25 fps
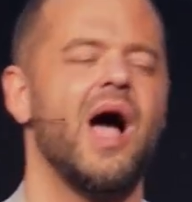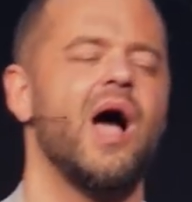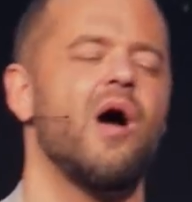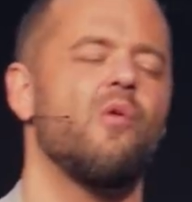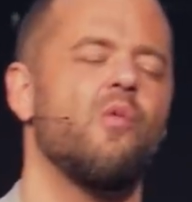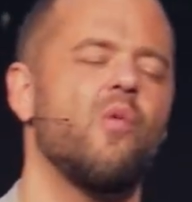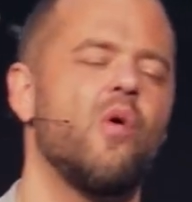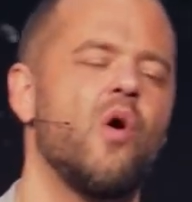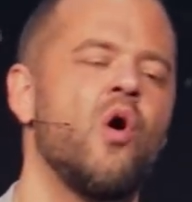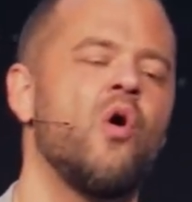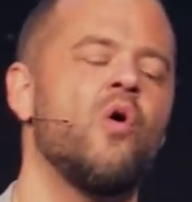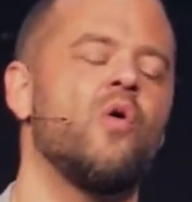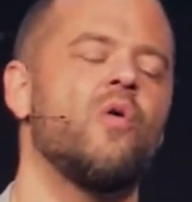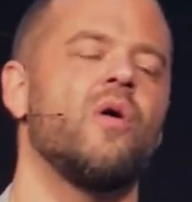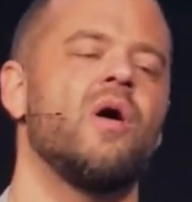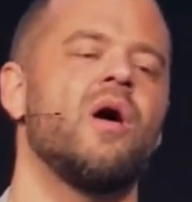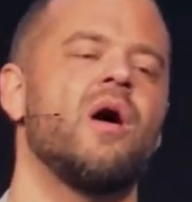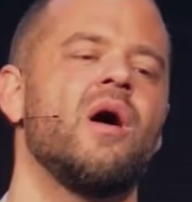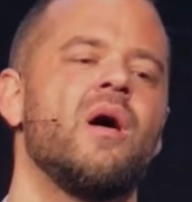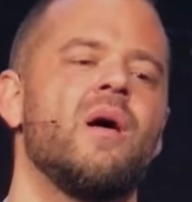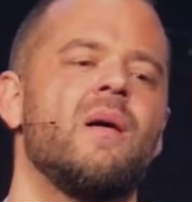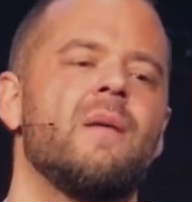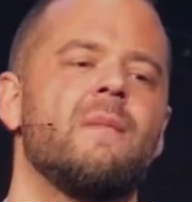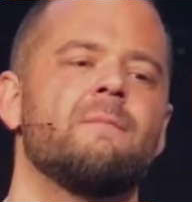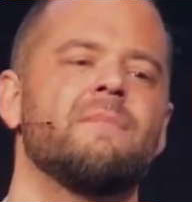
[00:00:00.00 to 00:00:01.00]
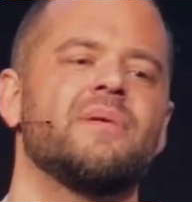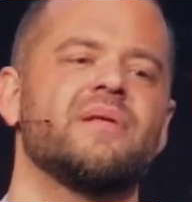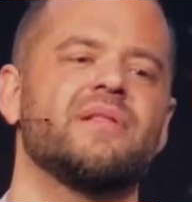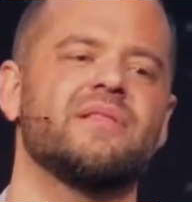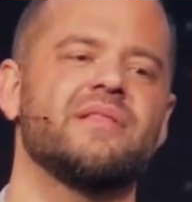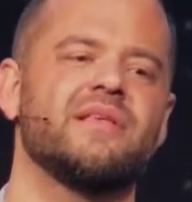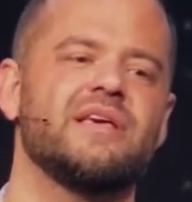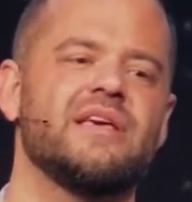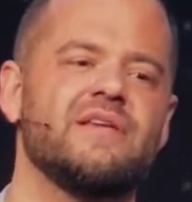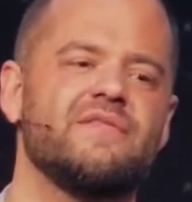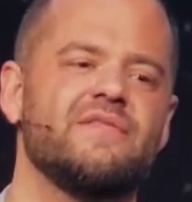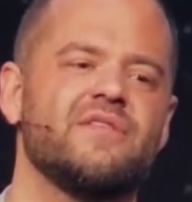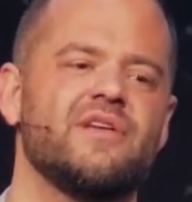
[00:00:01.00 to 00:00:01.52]
I won't
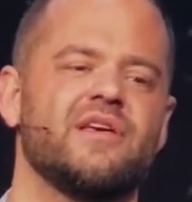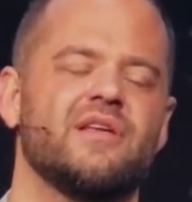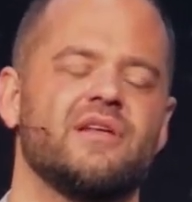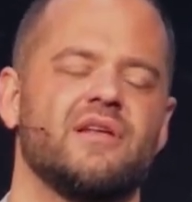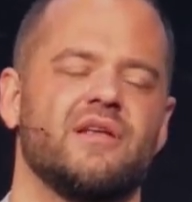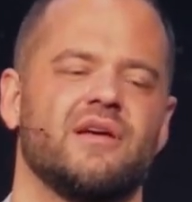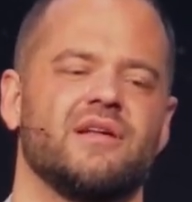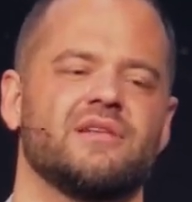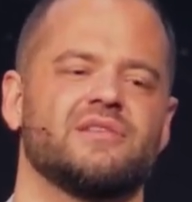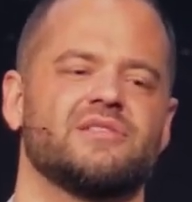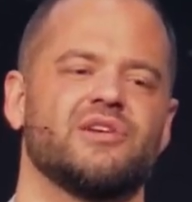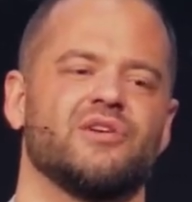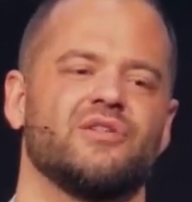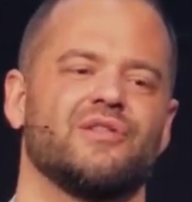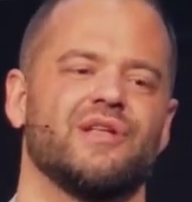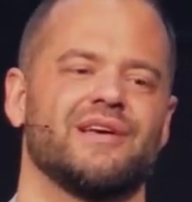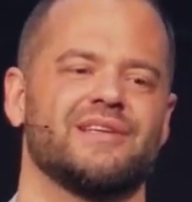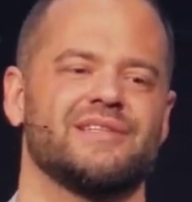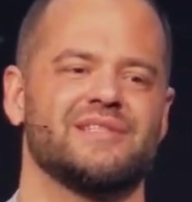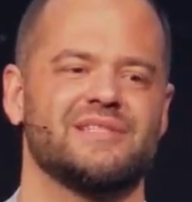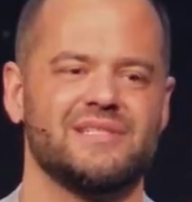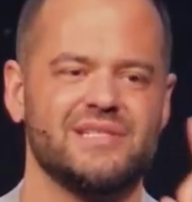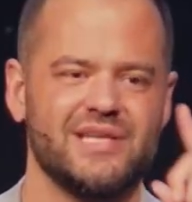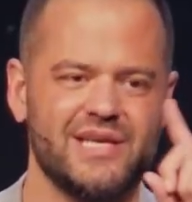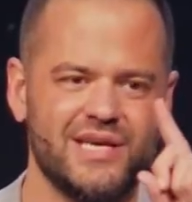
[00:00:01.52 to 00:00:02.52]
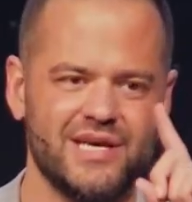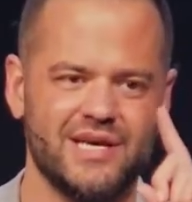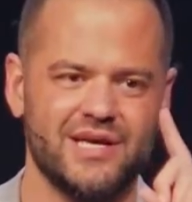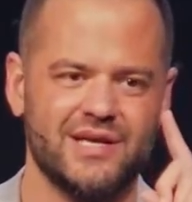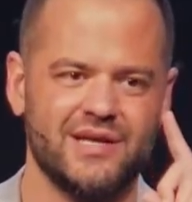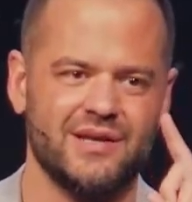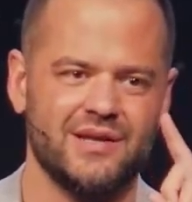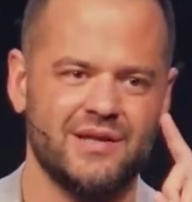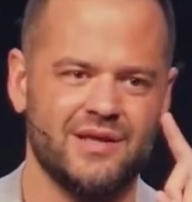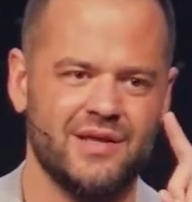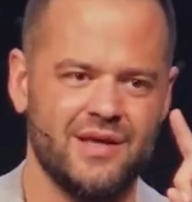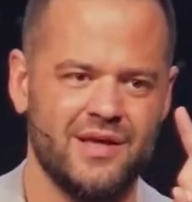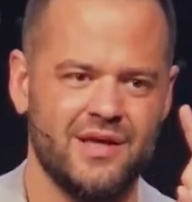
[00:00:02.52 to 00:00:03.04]
believe it until I see
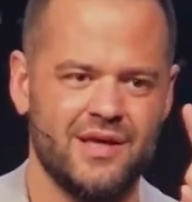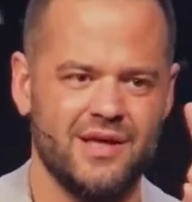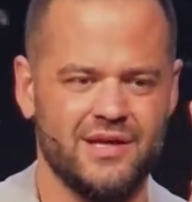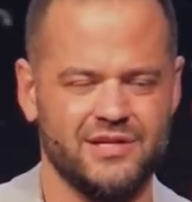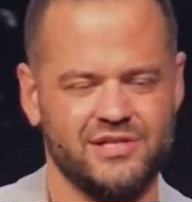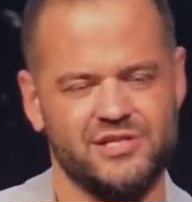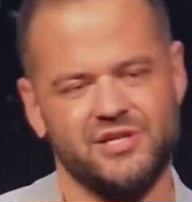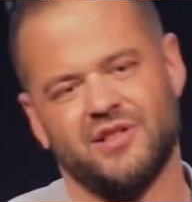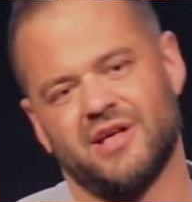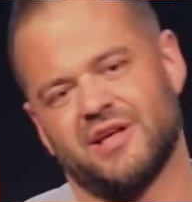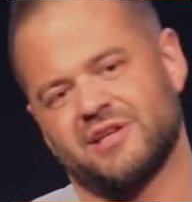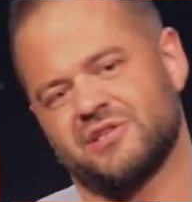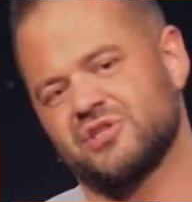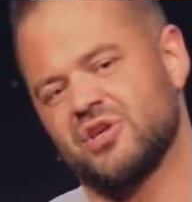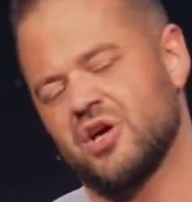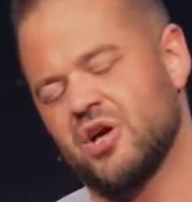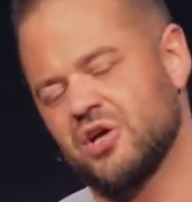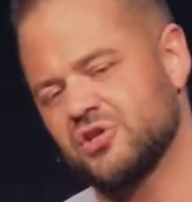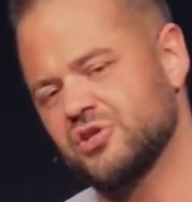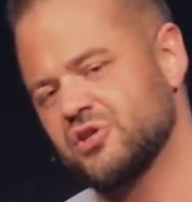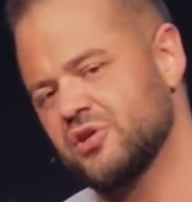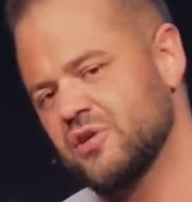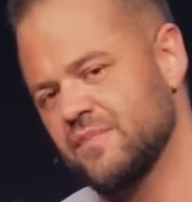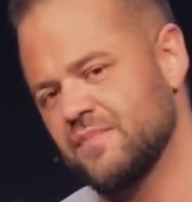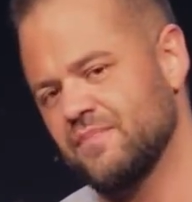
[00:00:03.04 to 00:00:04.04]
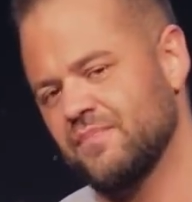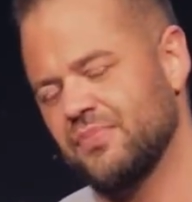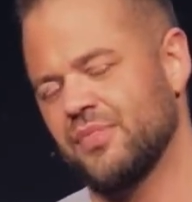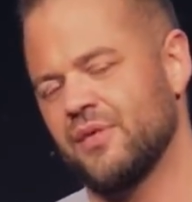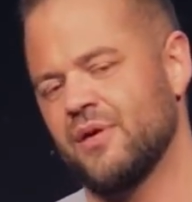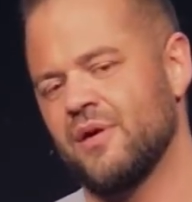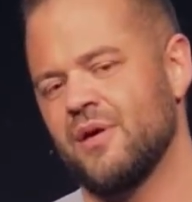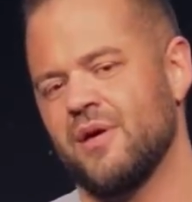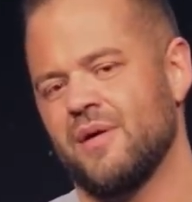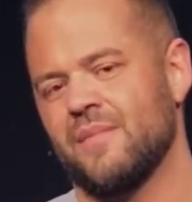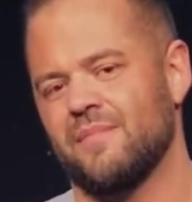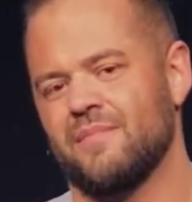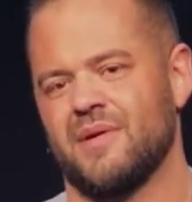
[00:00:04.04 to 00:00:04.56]
it, until I touch him
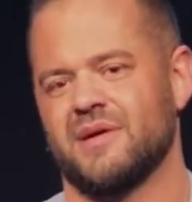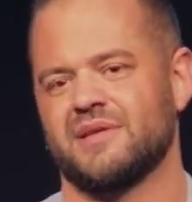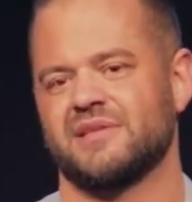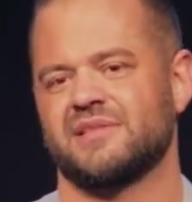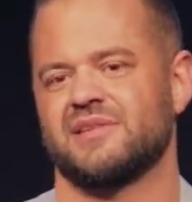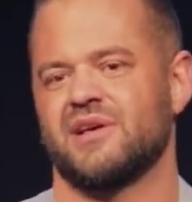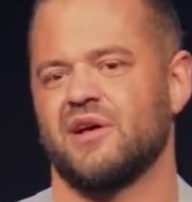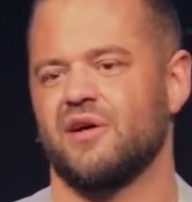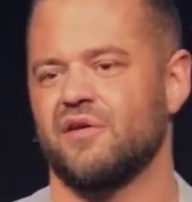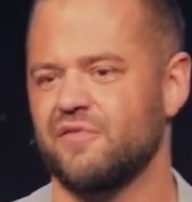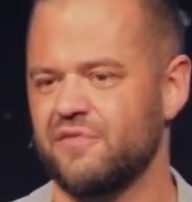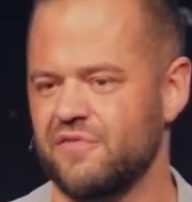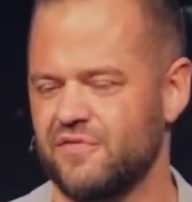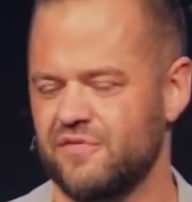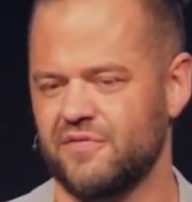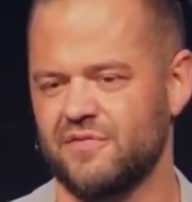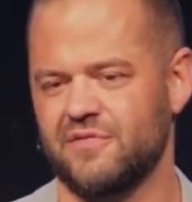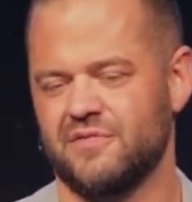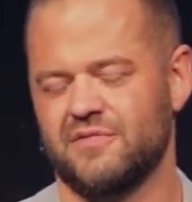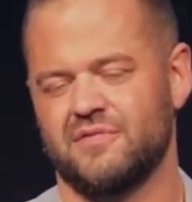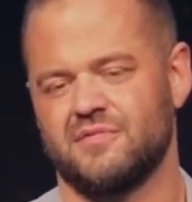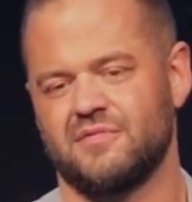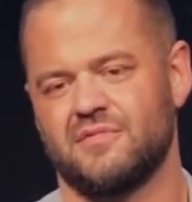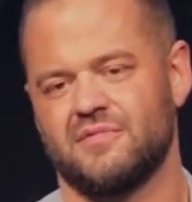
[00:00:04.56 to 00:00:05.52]
myself.